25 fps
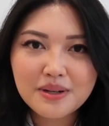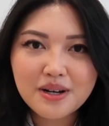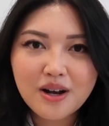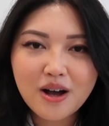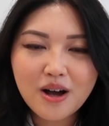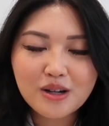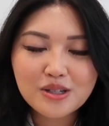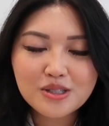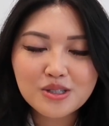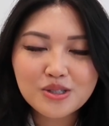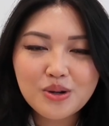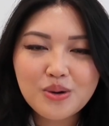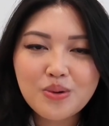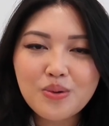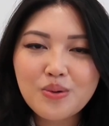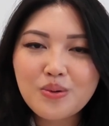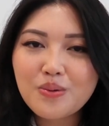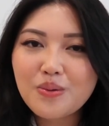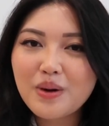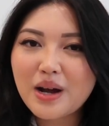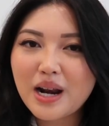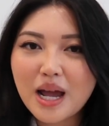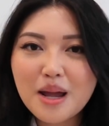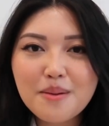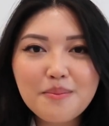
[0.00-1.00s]
but also
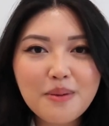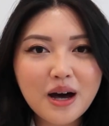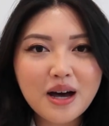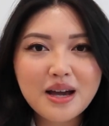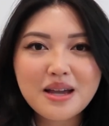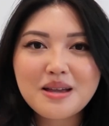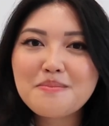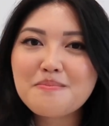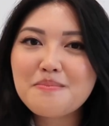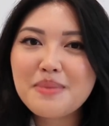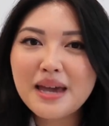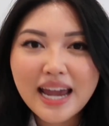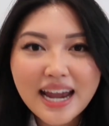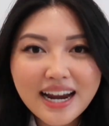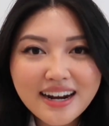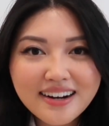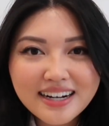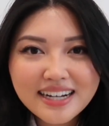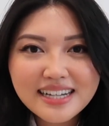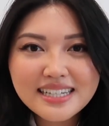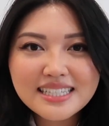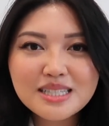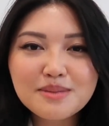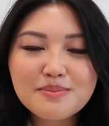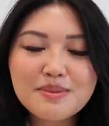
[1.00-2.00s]
what I bought in
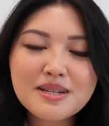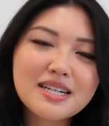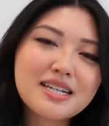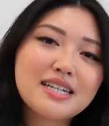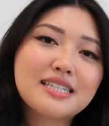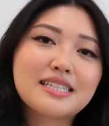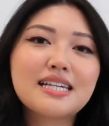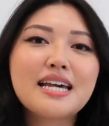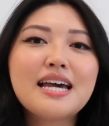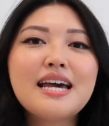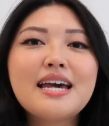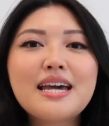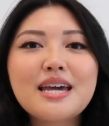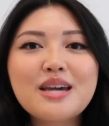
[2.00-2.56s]
Paris because